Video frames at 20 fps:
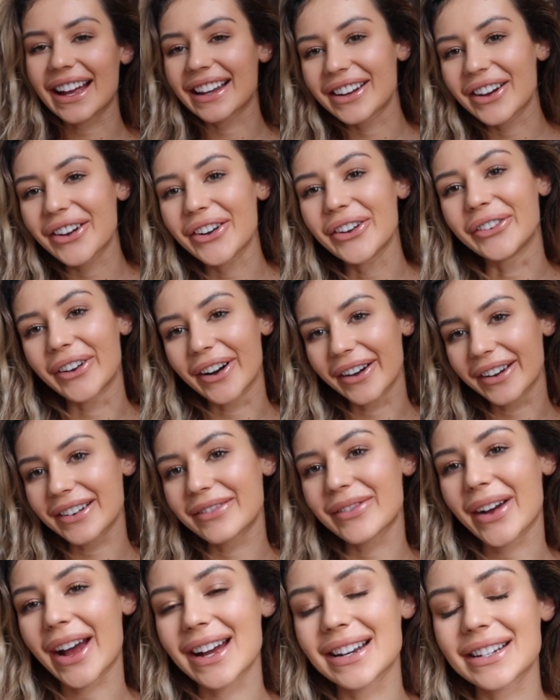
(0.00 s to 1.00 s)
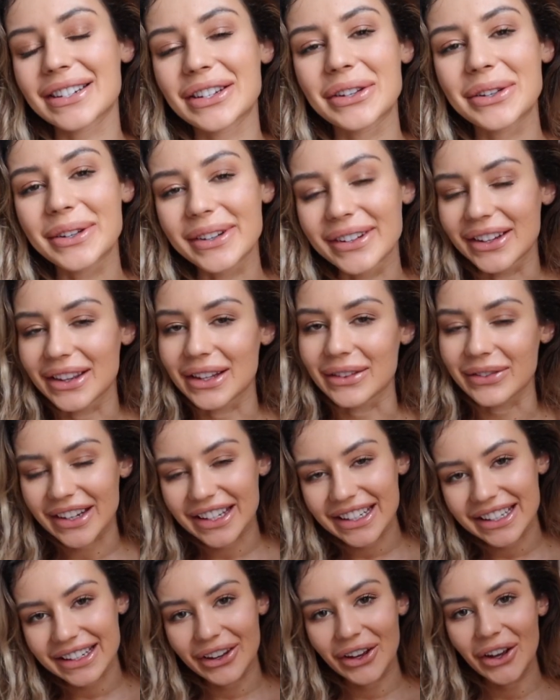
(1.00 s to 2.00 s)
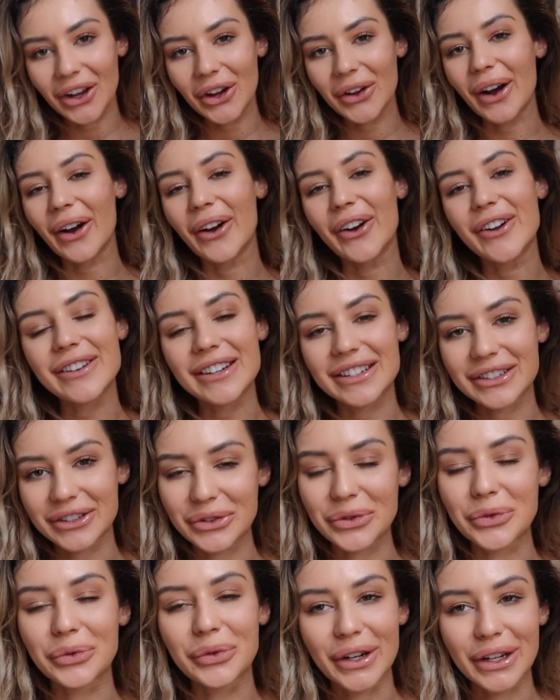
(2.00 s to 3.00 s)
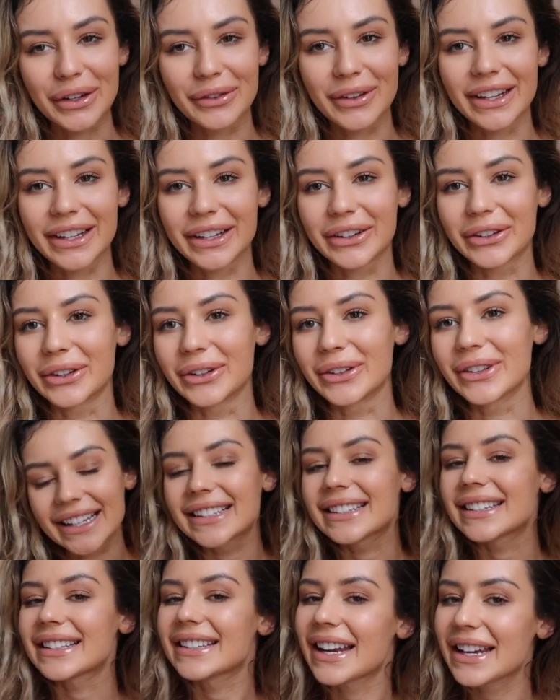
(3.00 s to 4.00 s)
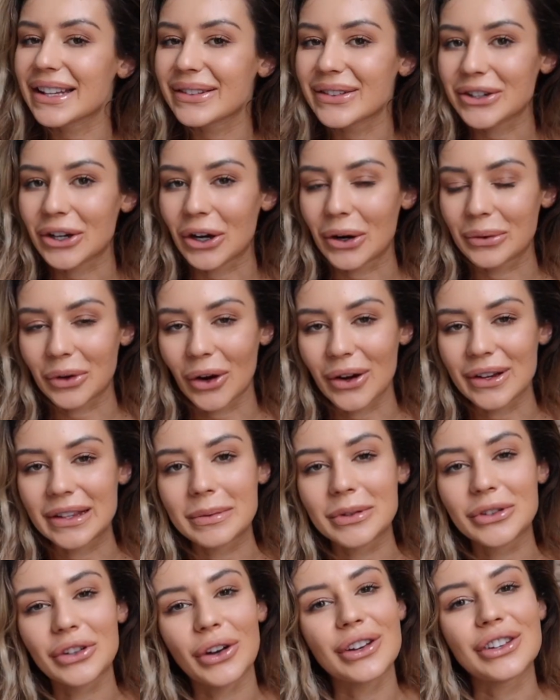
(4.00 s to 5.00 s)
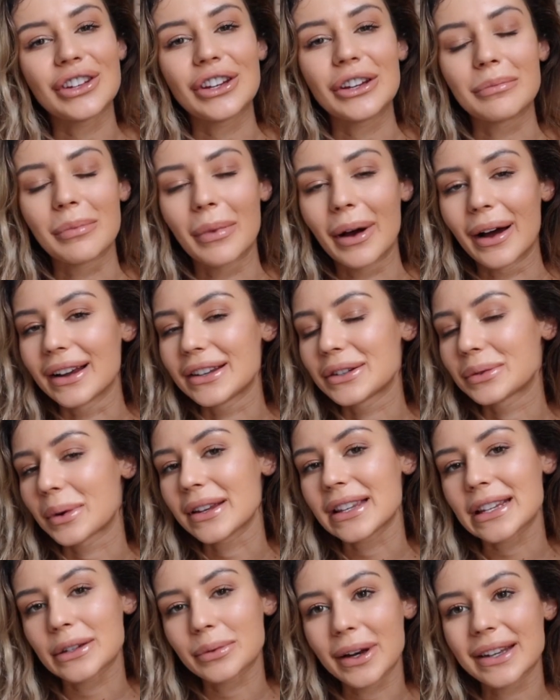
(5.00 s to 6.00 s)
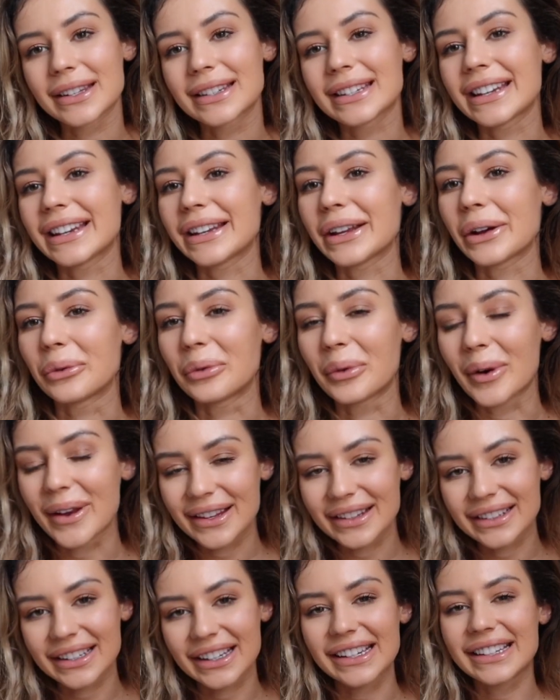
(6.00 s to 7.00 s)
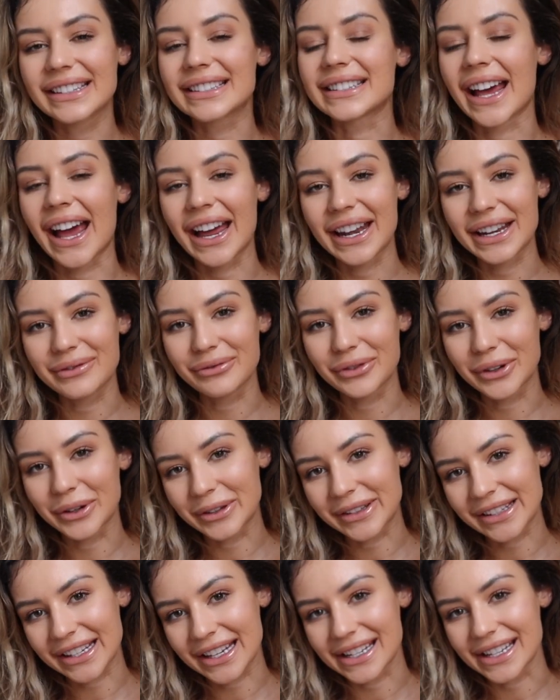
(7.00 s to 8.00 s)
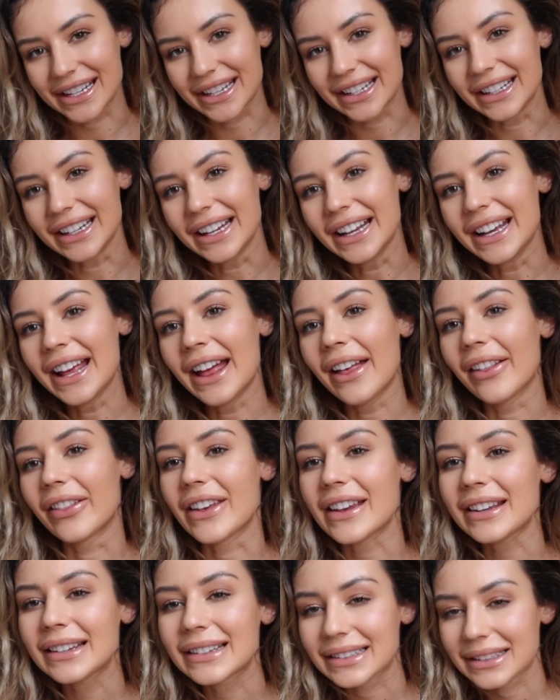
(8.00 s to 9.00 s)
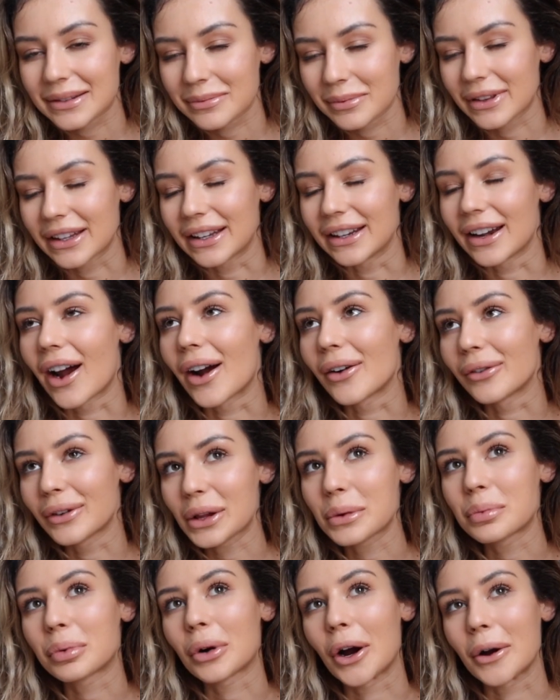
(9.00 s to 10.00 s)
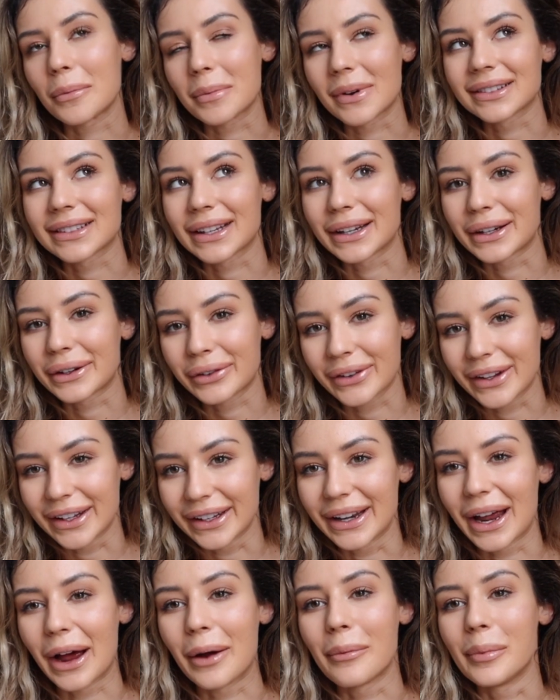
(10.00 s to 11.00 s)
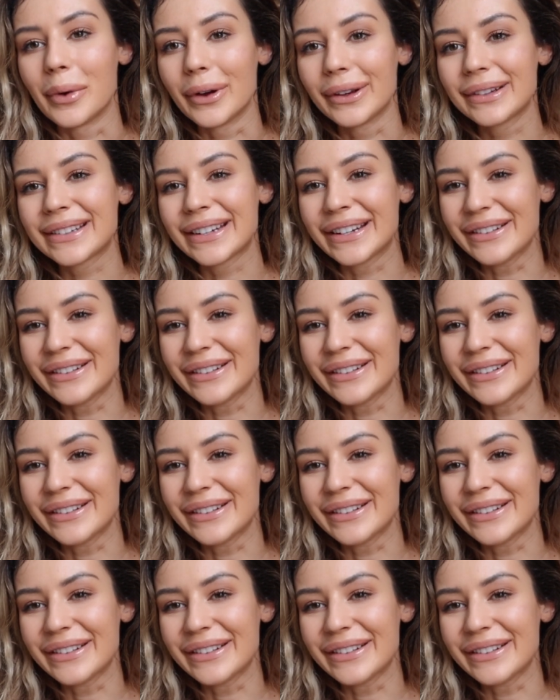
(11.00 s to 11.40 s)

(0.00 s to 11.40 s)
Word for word: Hello, welcome back to another video. I hope you're doing really good. Today's video I'm going to be showing you my 2020 winter tanning routine. This is something I really pride myself in, I must